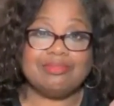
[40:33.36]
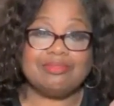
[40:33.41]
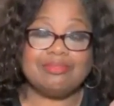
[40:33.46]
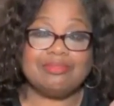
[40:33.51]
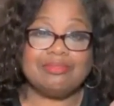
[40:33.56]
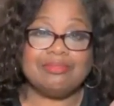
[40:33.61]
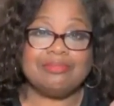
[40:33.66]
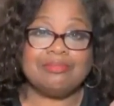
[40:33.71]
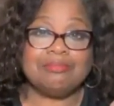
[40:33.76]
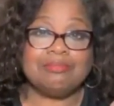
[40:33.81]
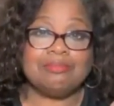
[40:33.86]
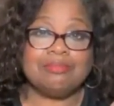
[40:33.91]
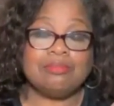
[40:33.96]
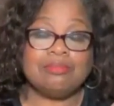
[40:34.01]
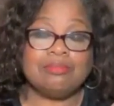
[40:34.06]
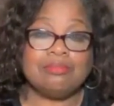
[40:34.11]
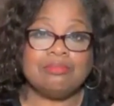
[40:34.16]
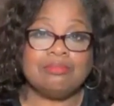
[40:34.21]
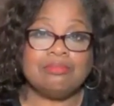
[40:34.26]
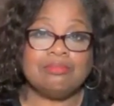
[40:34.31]

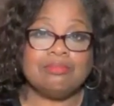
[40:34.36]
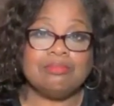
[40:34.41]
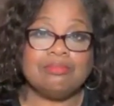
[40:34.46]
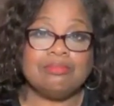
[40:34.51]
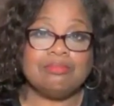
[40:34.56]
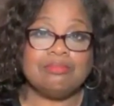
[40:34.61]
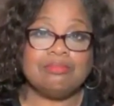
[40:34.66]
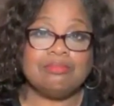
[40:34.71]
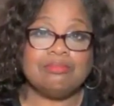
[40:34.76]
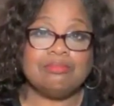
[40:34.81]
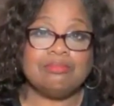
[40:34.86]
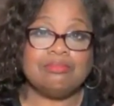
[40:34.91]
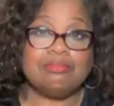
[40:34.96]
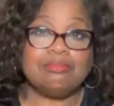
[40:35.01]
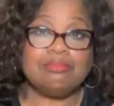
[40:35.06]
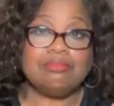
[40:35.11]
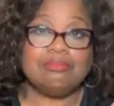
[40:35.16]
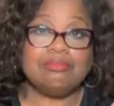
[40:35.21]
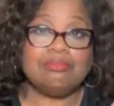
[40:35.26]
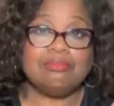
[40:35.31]

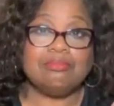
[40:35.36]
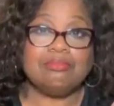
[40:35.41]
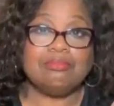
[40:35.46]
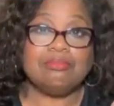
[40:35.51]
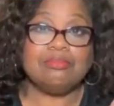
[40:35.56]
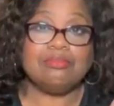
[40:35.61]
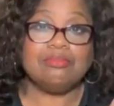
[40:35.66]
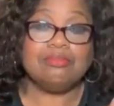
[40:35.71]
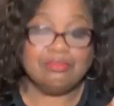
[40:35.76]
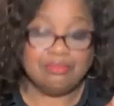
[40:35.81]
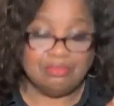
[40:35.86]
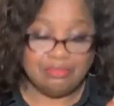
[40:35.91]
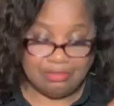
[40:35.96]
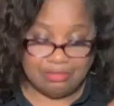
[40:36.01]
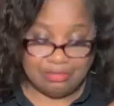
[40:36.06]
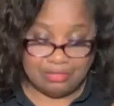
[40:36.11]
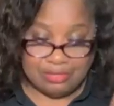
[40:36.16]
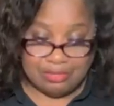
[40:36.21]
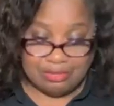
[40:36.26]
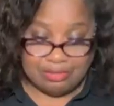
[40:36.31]

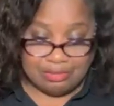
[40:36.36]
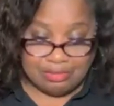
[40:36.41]
Nothing is said.